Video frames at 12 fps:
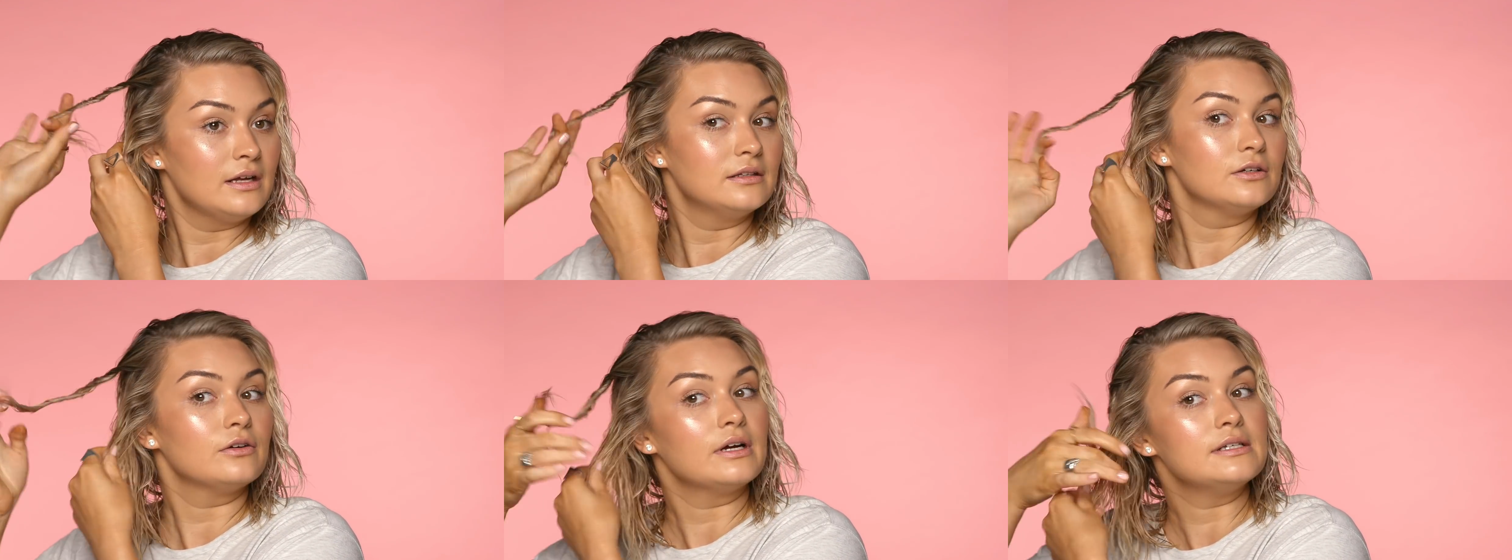
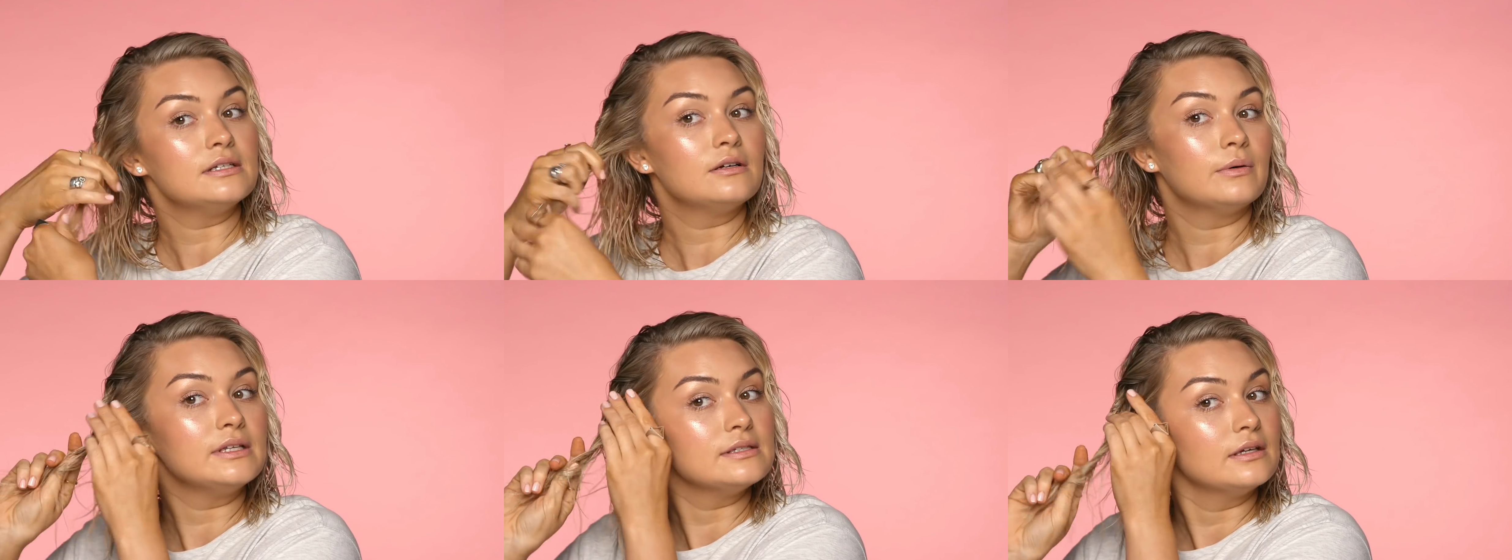in the crazy
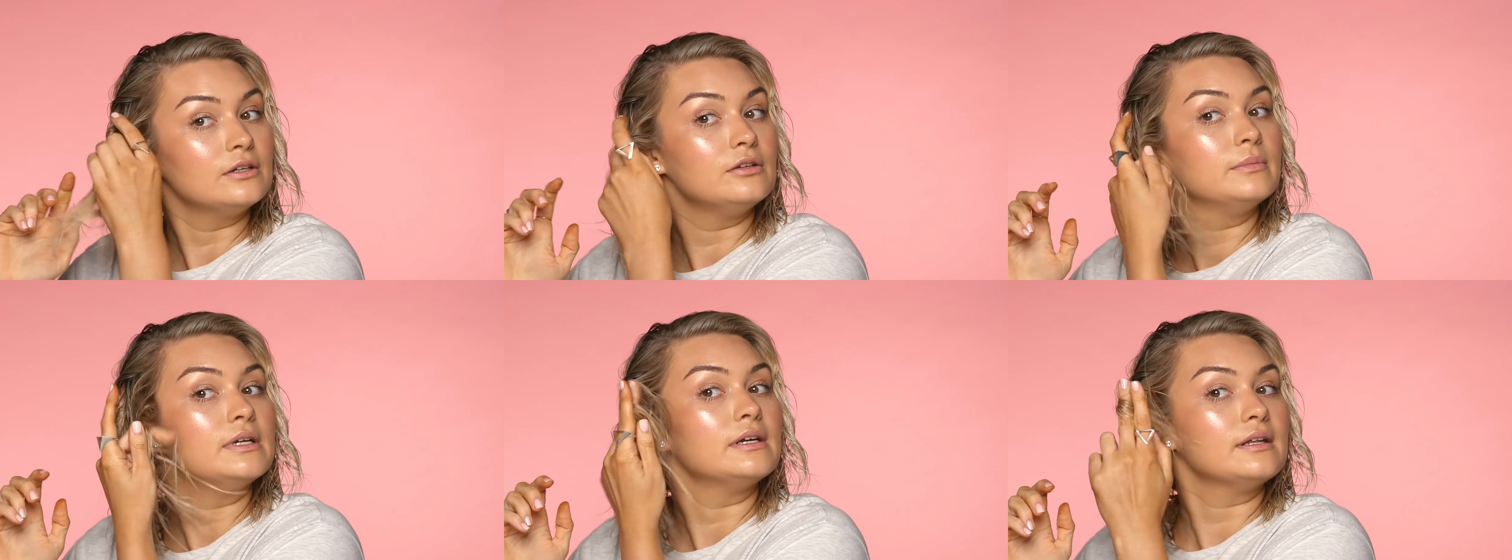Queensland
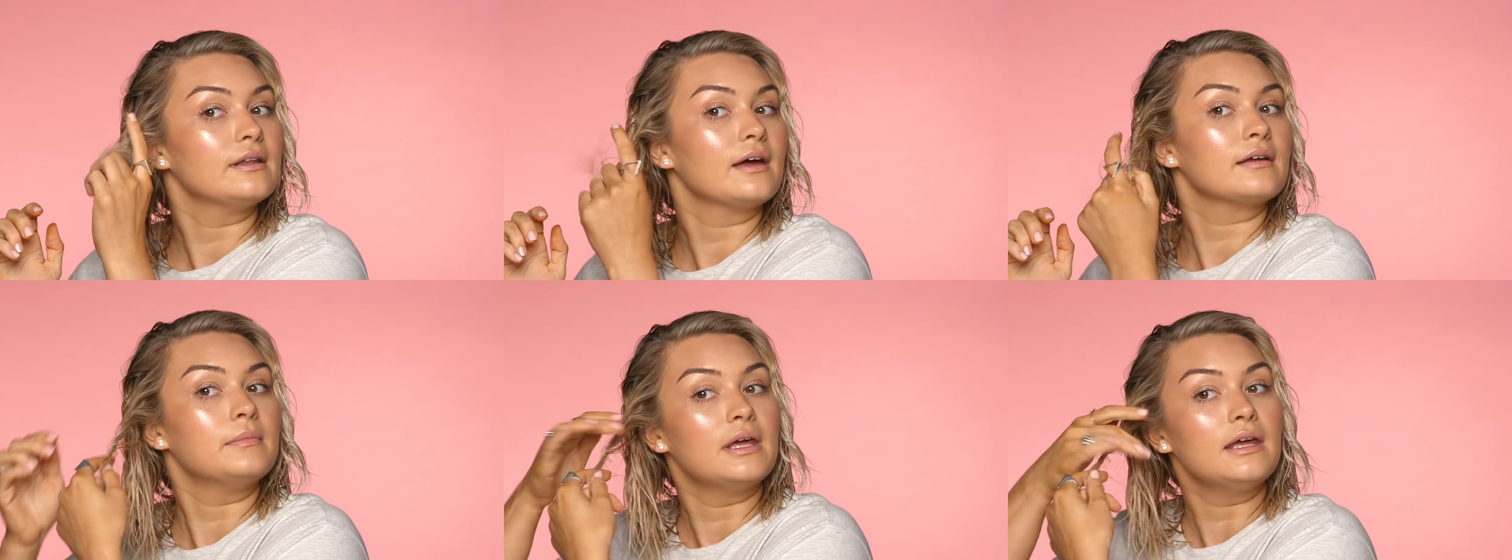humidity like